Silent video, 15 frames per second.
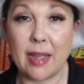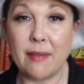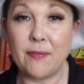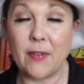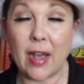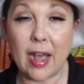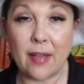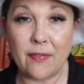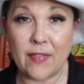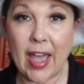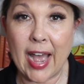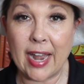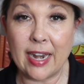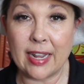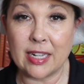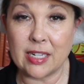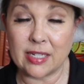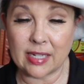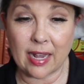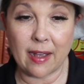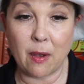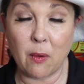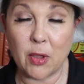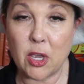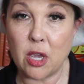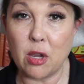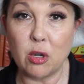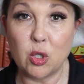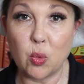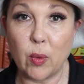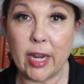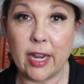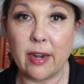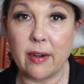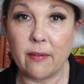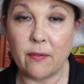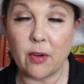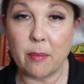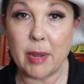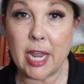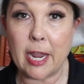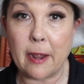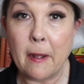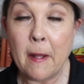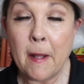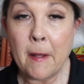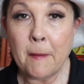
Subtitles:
That is a huge win for me.